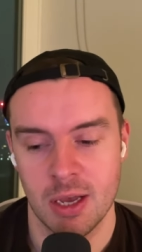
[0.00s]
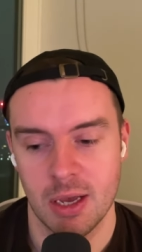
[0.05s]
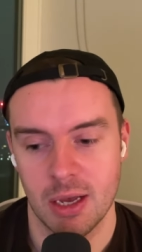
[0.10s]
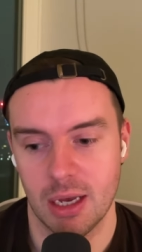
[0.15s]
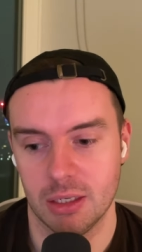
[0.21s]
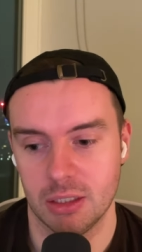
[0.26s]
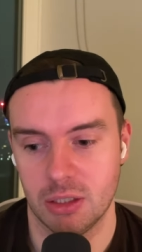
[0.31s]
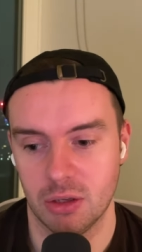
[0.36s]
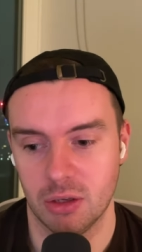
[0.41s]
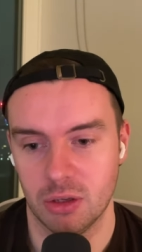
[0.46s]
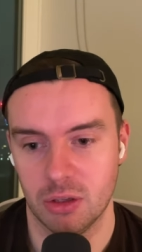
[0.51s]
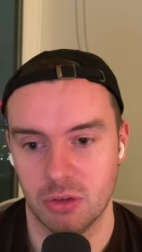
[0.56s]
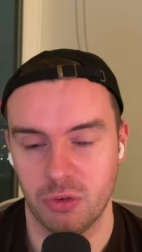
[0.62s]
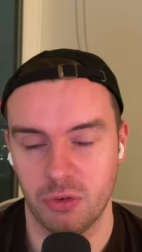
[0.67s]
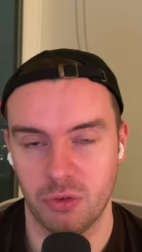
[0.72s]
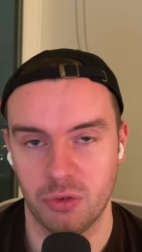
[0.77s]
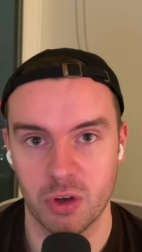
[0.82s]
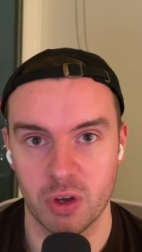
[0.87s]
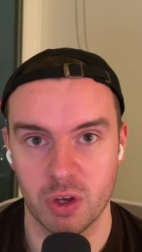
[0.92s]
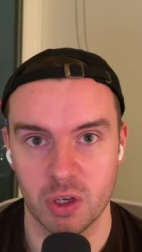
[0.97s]
as the the
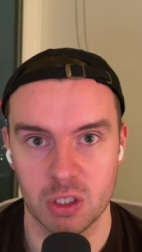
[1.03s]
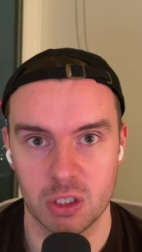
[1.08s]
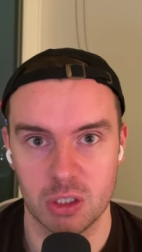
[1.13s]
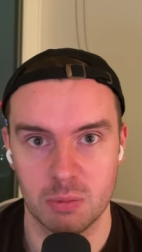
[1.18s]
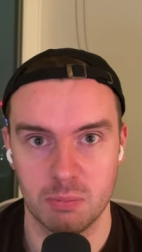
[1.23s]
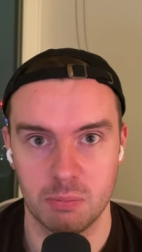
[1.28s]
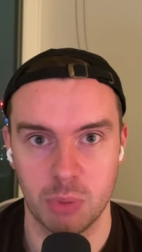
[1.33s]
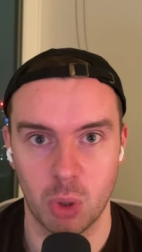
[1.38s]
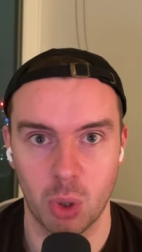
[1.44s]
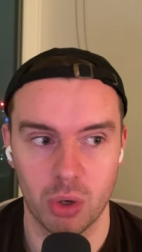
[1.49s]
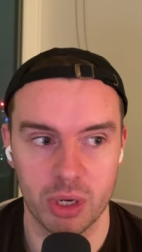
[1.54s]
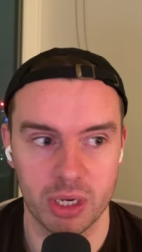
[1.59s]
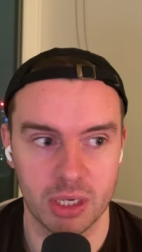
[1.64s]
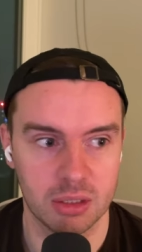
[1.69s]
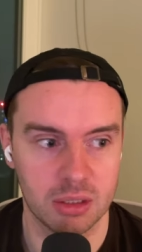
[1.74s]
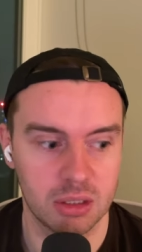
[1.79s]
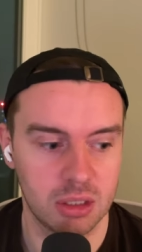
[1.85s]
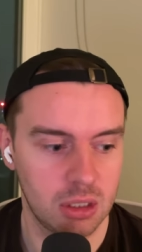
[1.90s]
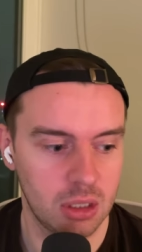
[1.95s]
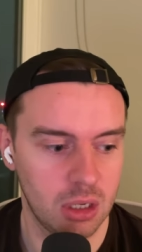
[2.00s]
first
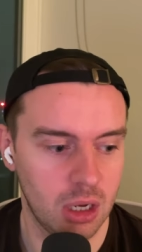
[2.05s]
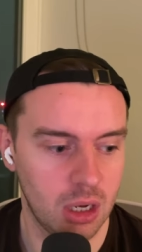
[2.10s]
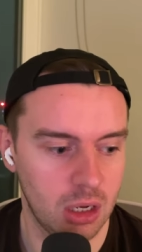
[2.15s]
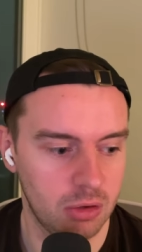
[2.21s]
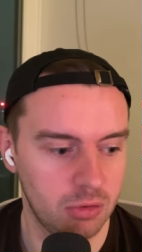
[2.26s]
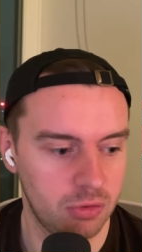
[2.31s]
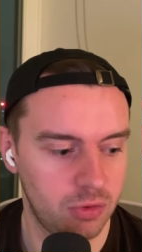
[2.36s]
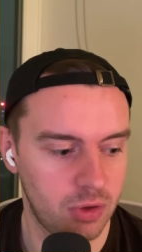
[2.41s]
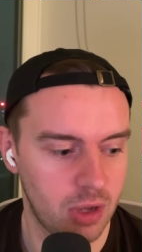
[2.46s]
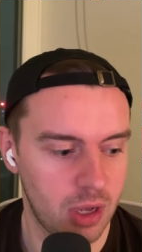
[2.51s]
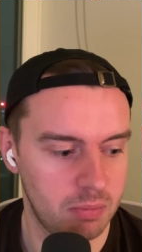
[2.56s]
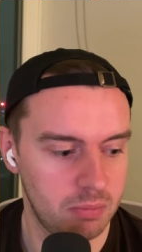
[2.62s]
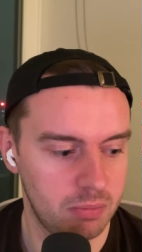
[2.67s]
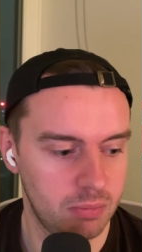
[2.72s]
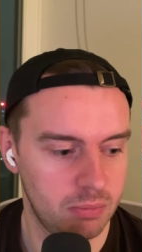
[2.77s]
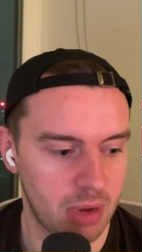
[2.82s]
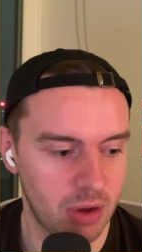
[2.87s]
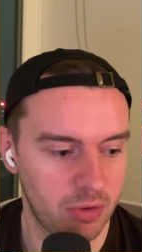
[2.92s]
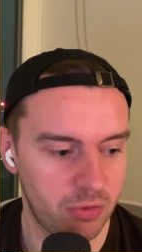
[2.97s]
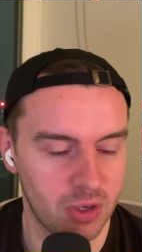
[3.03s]
point of um,
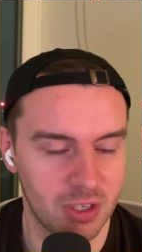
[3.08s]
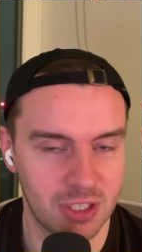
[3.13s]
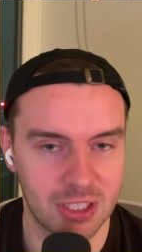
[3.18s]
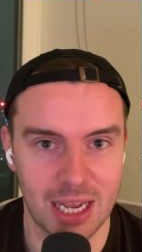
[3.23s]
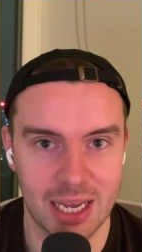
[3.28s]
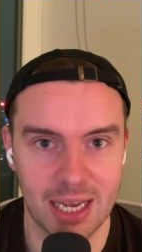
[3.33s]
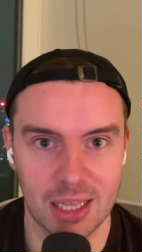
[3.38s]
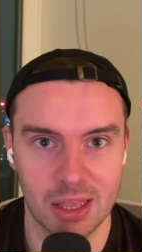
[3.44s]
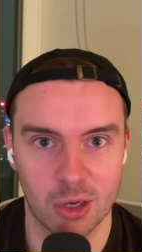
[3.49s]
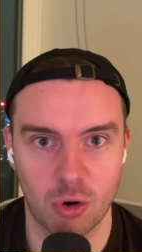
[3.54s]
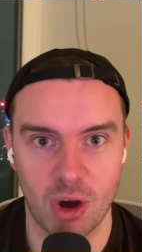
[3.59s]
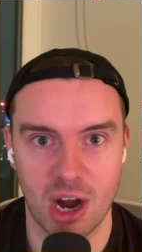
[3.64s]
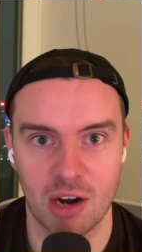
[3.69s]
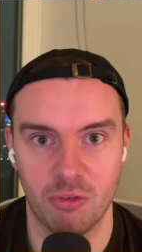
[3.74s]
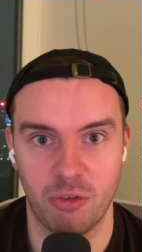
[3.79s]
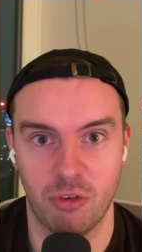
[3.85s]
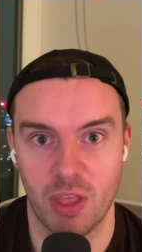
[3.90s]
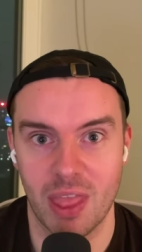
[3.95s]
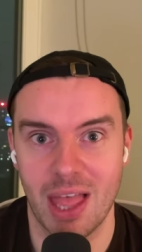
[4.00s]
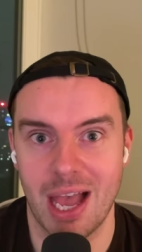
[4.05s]
my first stake in the ground
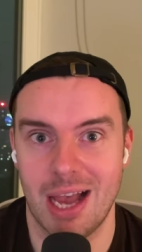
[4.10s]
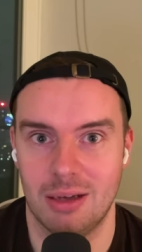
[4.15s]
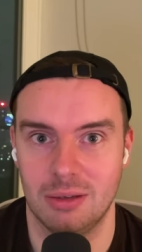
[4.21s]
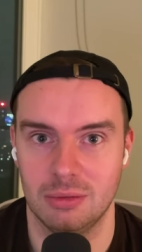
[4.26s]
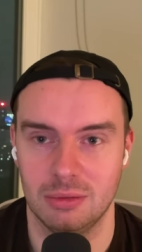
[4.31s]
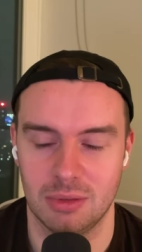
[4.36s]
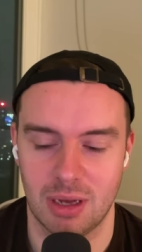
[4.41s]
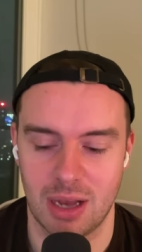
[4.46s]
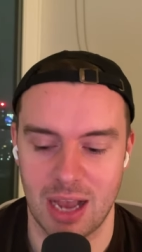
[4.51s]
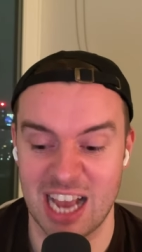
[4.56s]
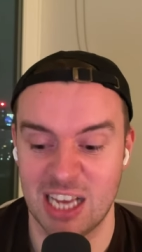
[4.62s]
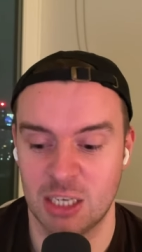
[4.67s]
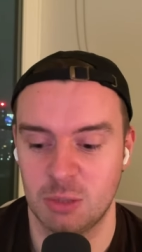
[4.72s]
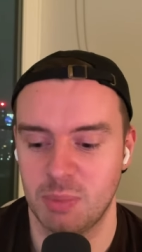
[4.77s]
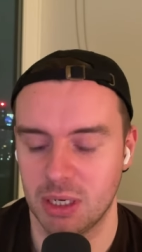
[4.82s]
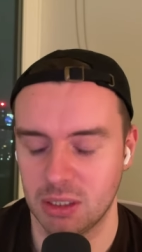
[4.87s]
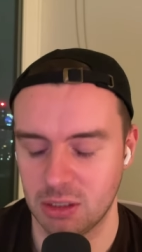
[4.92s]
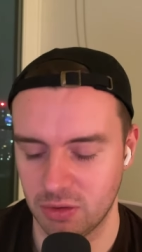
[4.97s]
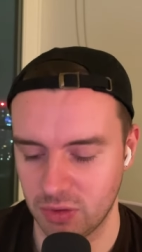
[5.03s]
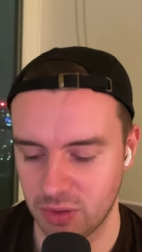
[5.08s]
for that
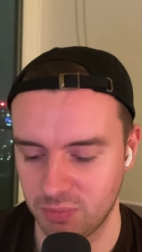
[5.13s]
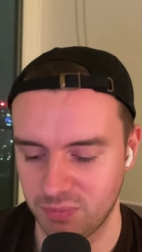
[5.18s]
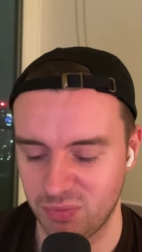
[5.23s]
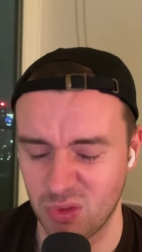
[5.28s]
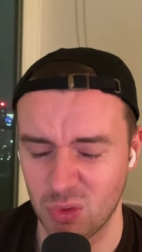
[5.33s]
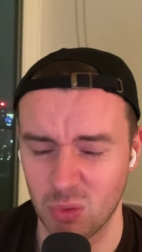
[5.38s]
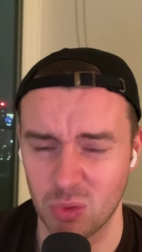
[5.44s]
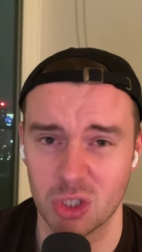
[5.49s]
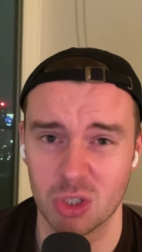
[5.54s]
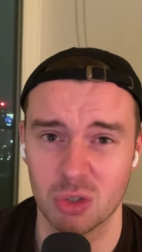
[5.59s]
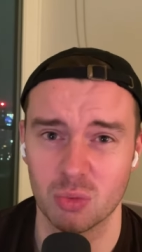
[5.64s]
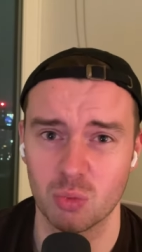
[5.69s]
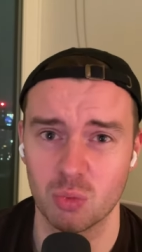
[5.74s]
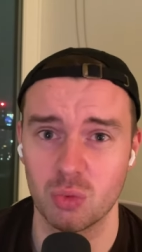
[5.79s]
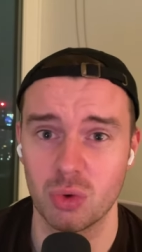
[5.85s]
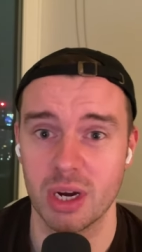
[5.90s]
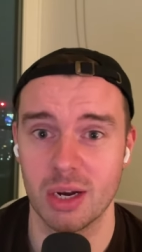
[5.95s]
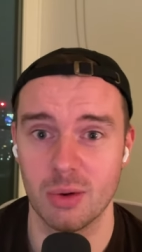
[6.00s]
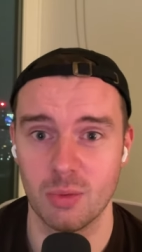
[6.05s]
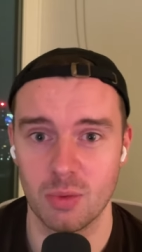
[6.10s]
aspect of it, which is
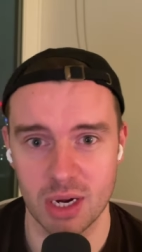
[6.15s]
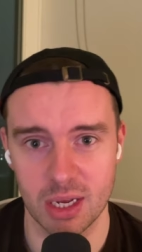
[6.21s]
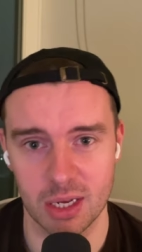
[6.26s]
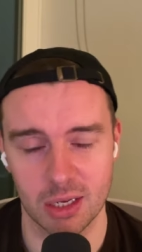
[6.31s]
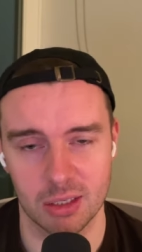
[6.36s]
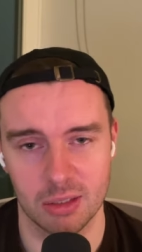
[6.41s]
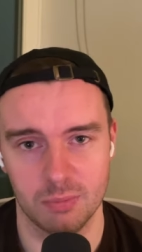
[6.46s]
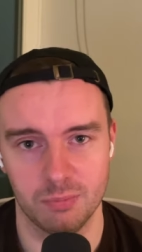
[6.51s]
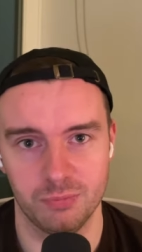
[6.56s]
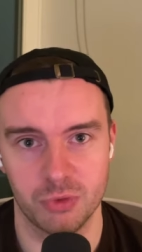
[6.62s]
really really good.